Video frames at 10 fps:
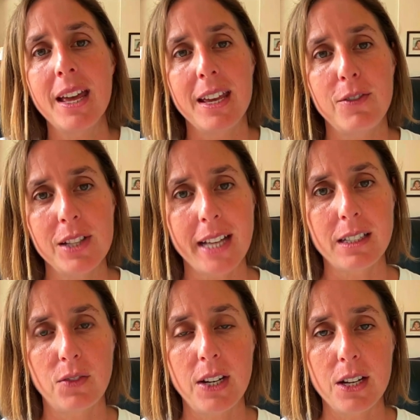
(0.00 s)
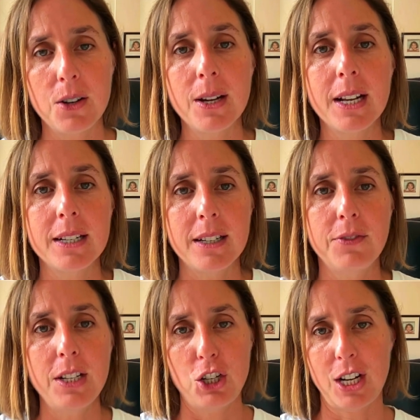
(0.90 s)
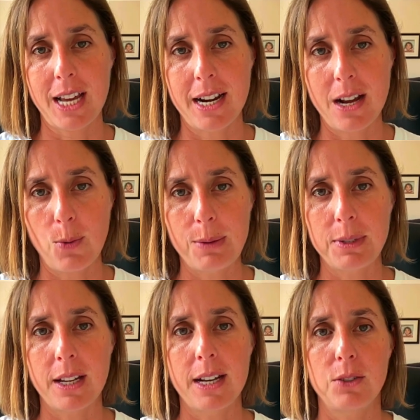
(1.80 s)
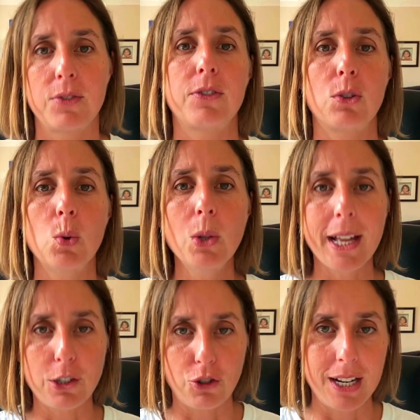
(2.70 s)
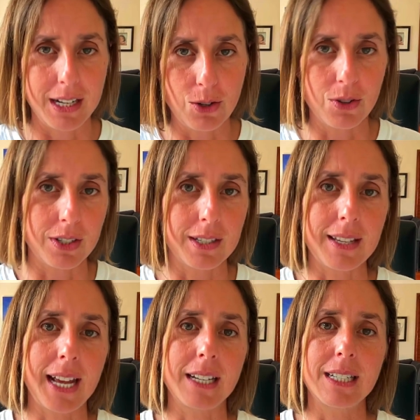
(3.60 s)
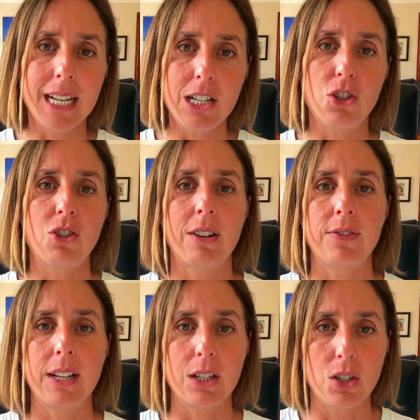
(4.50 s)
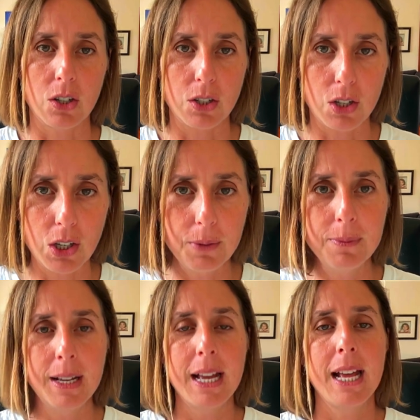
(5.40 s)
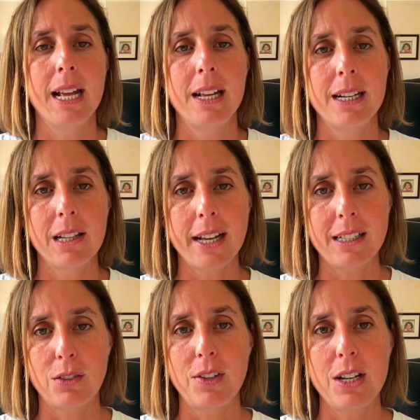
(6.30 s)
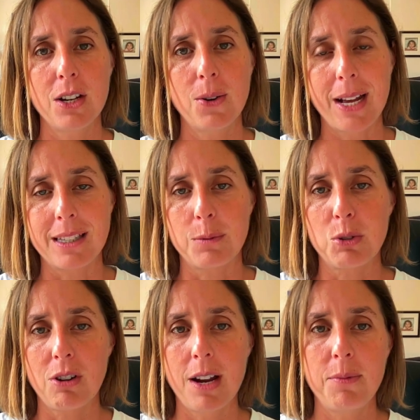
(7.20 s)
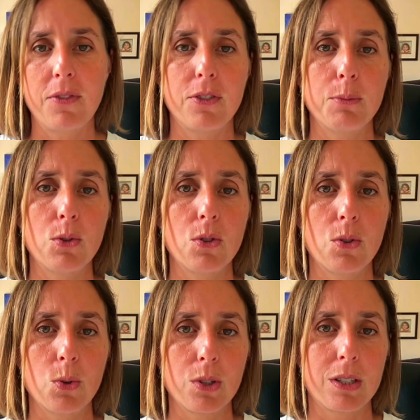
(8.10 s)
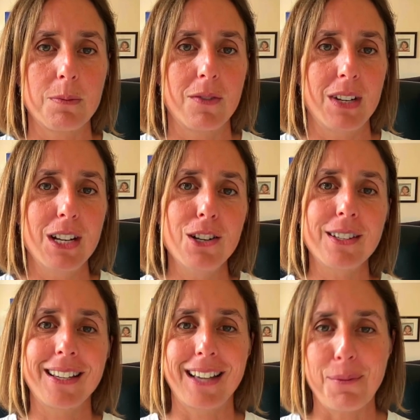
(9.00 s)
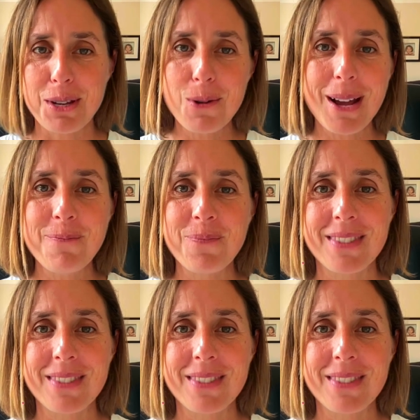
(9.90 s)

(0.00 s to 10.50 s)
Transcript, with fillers: If you like this video, definitely check out our website for all our training courses at teachtraffic.com. Like this video and subscribe for more awesome videos coming your way.